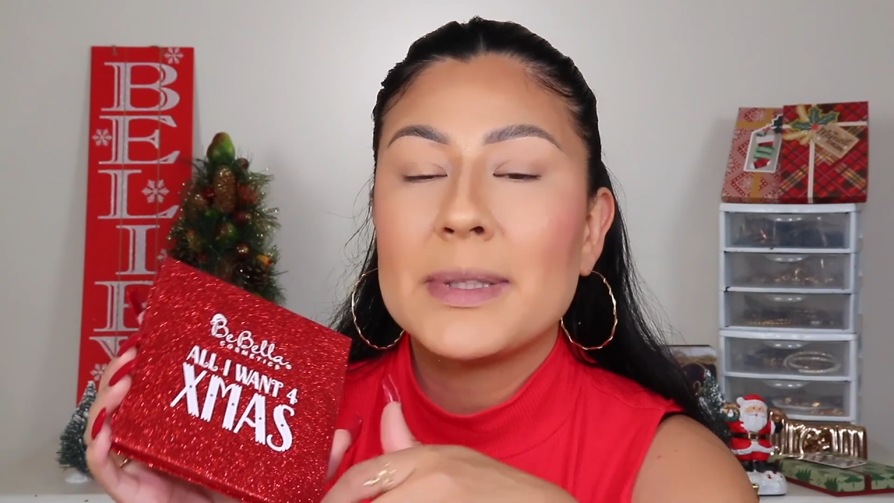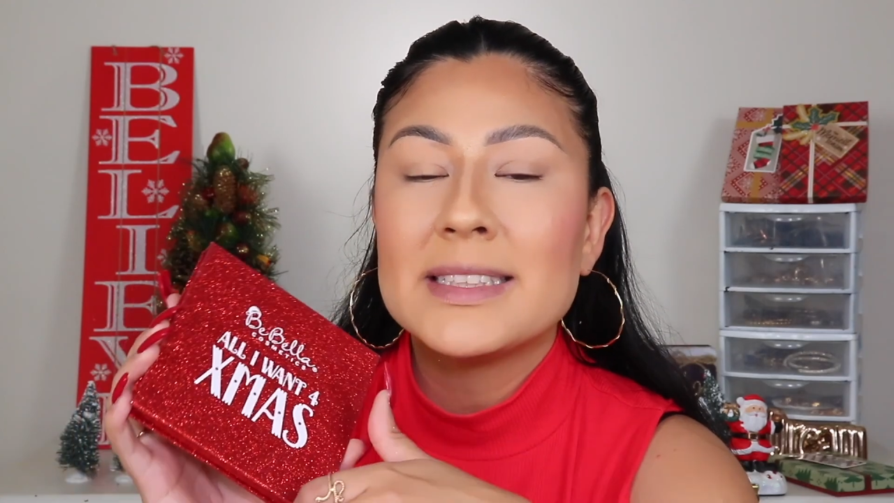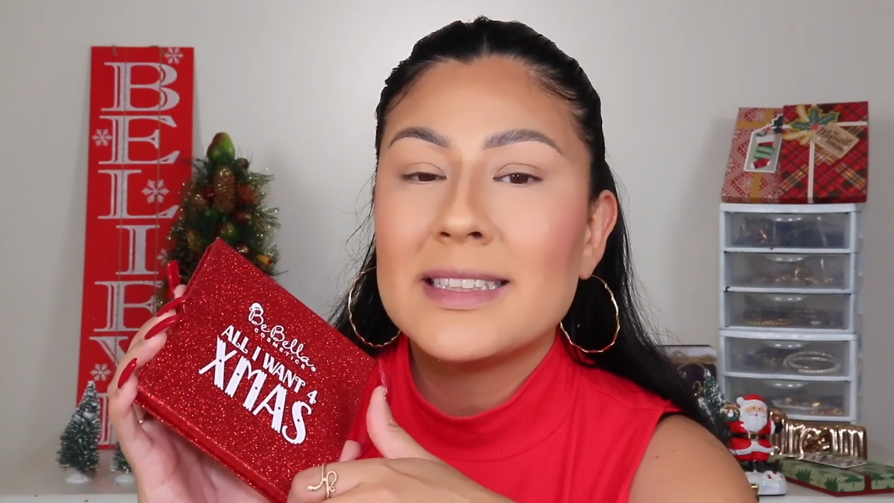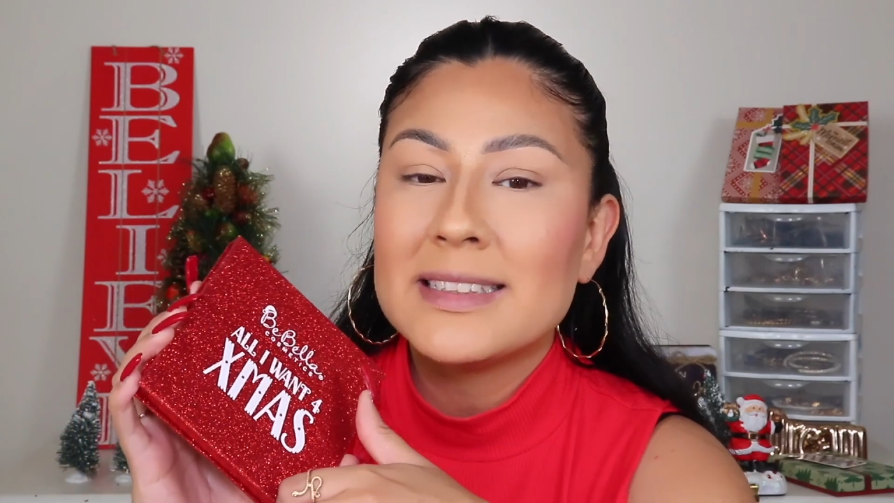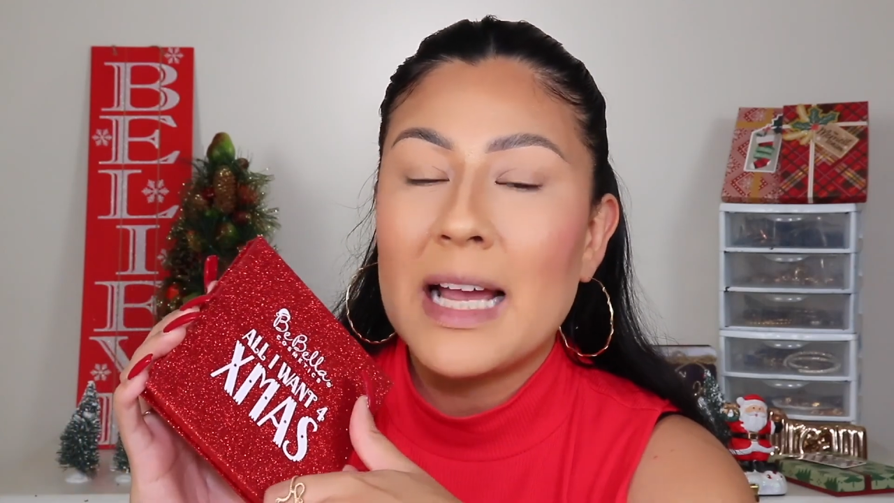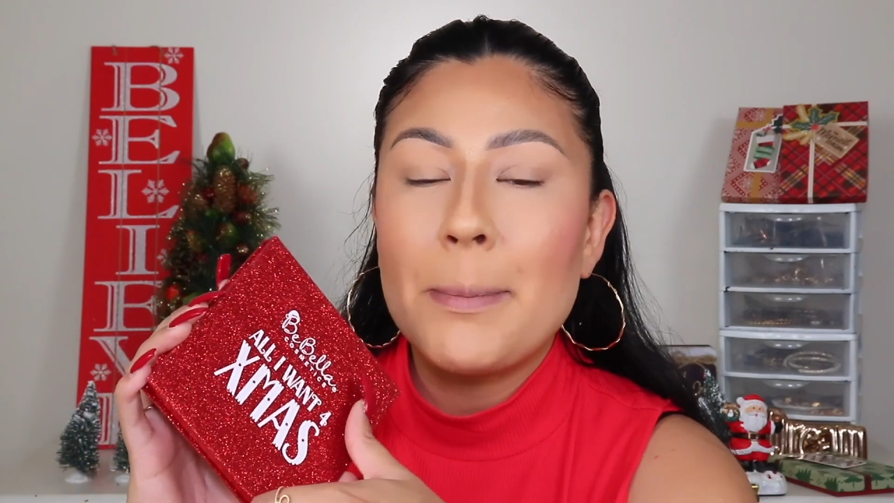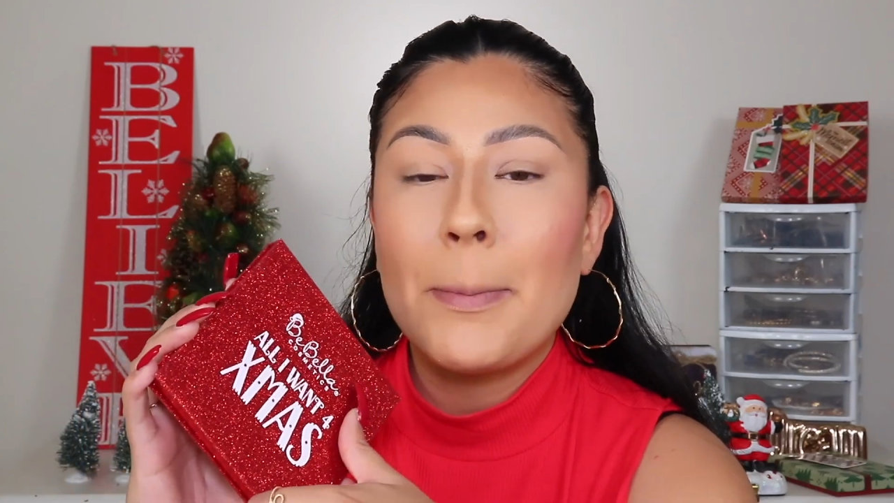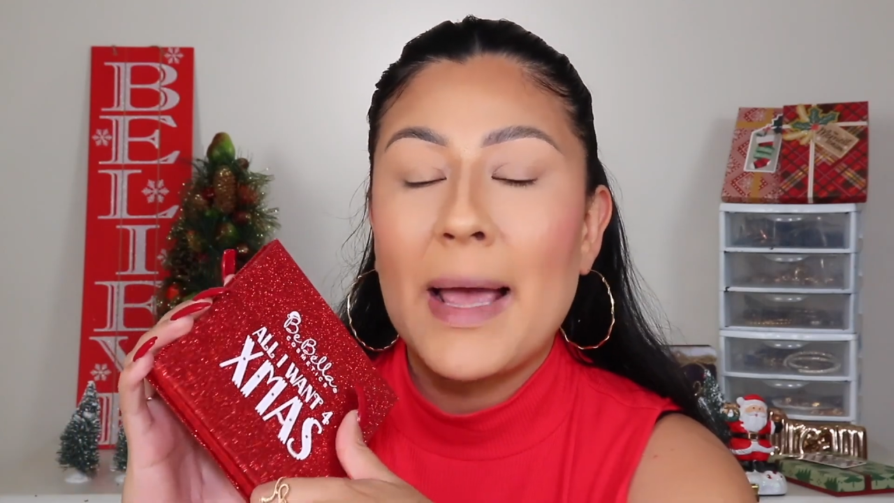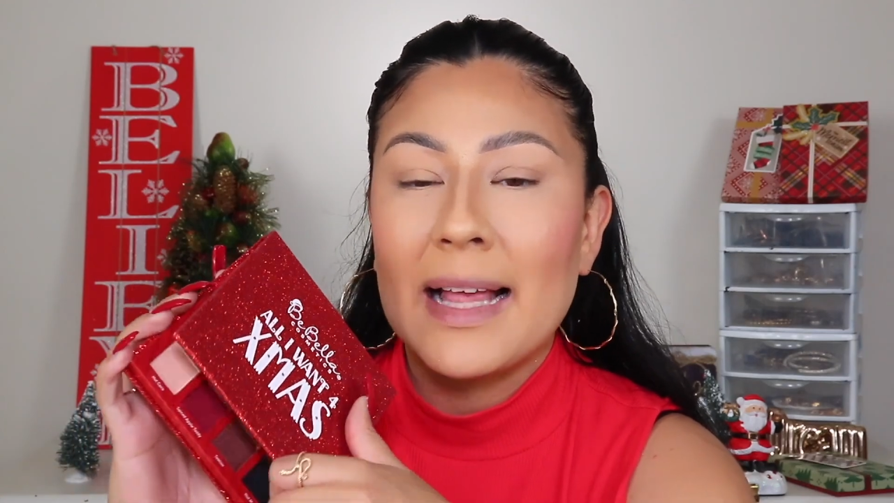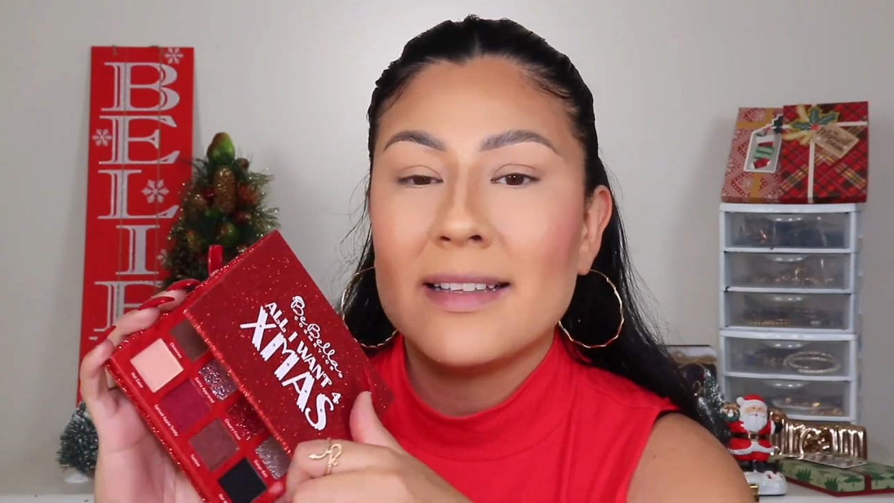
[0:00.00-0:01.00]
this is the type of
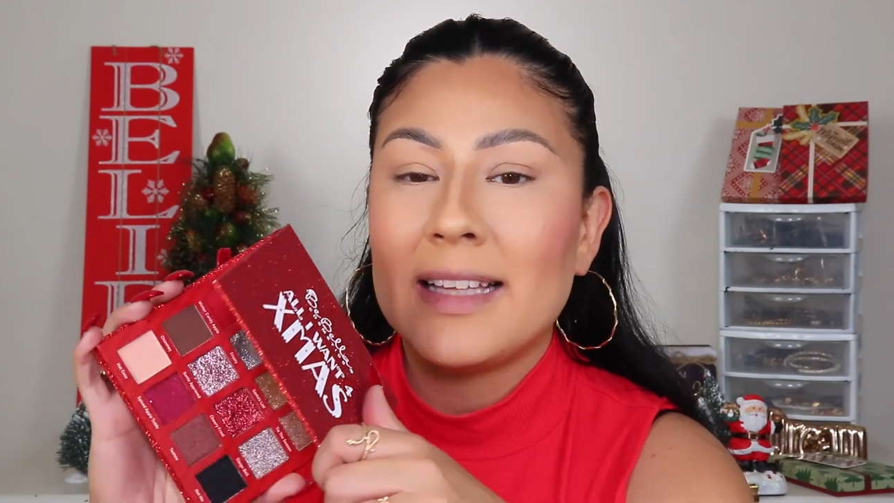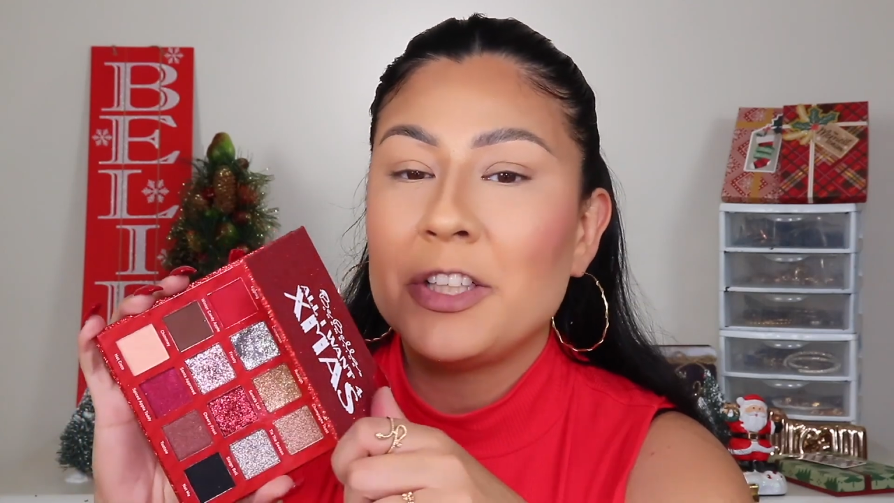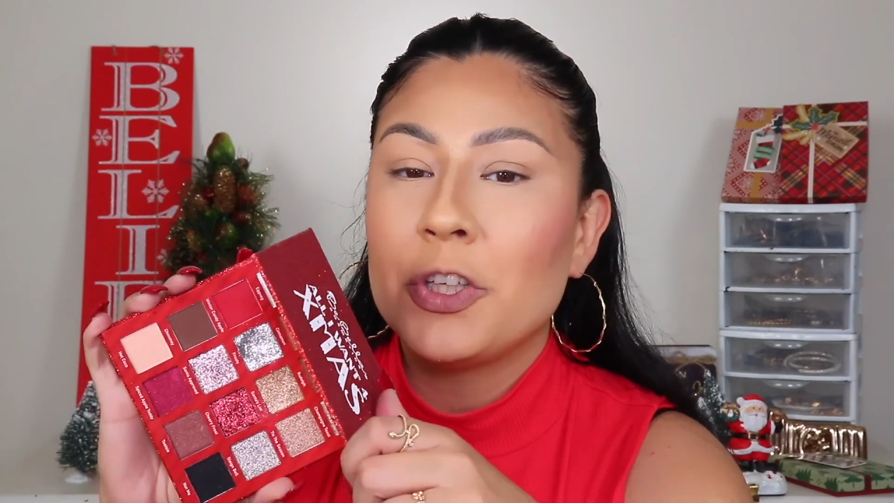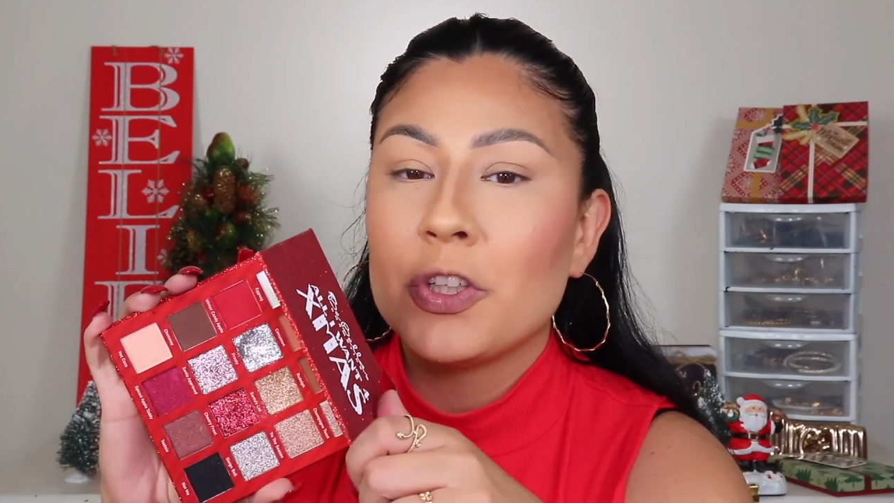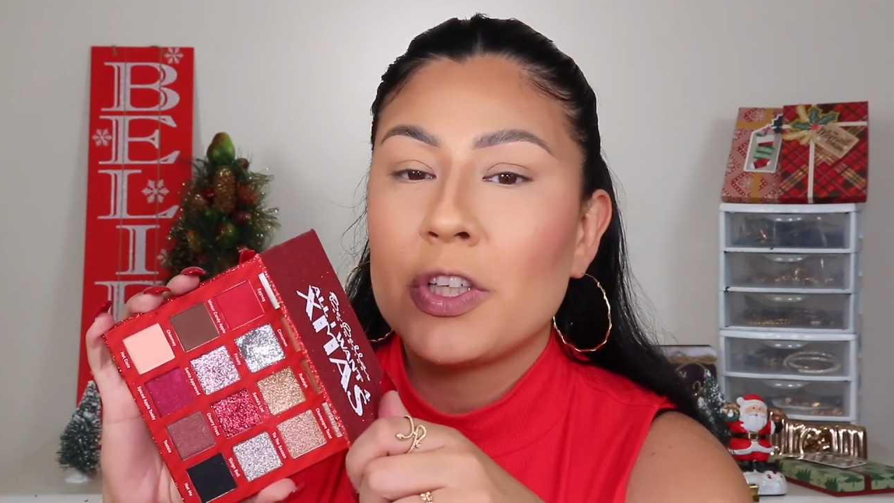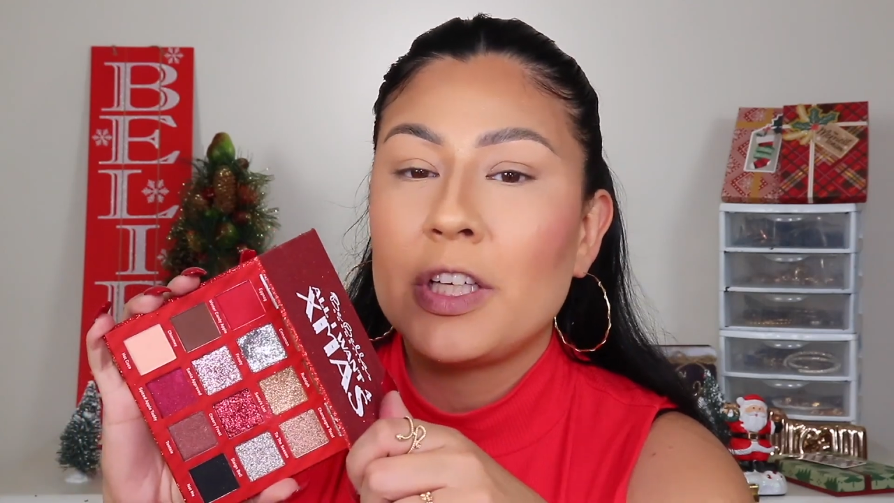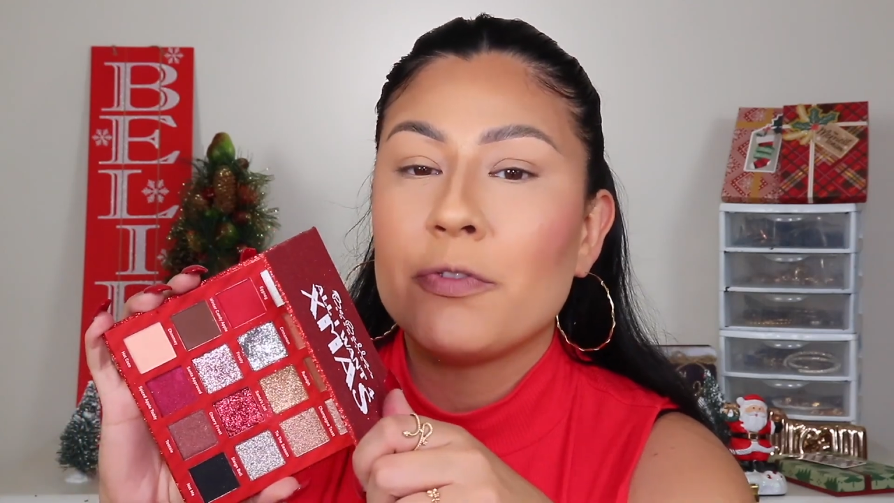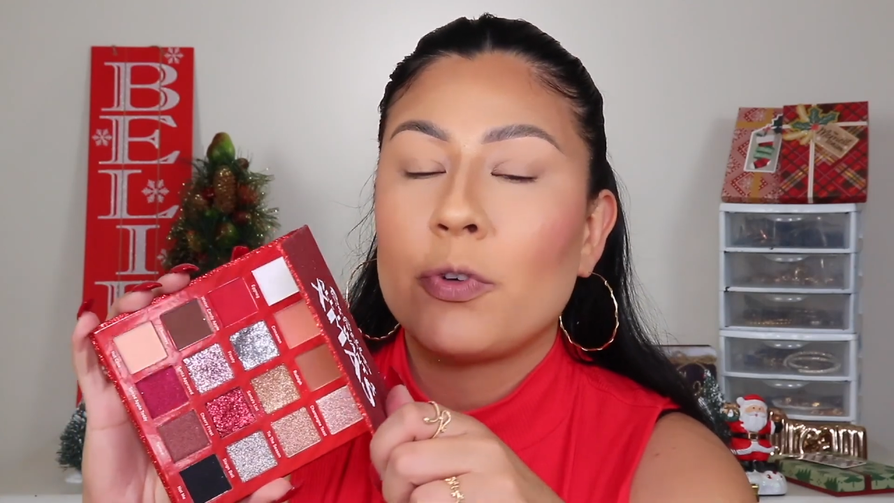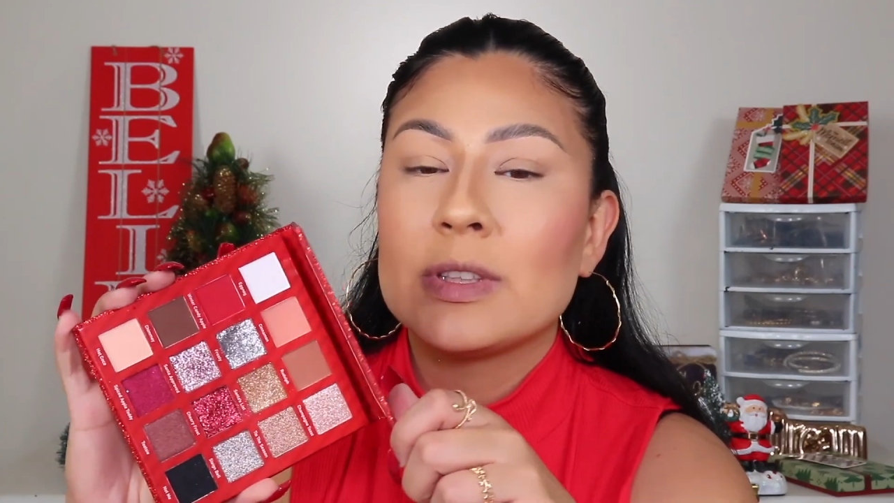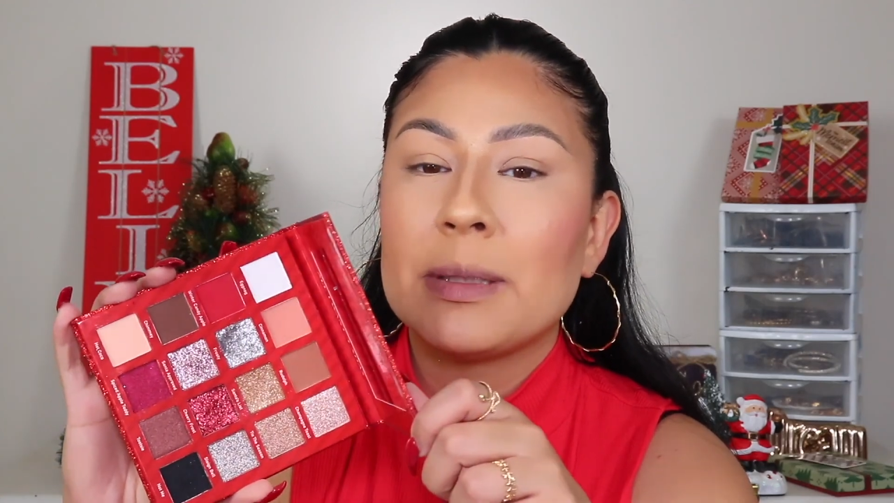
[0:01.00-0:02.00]
palette that you're looking for.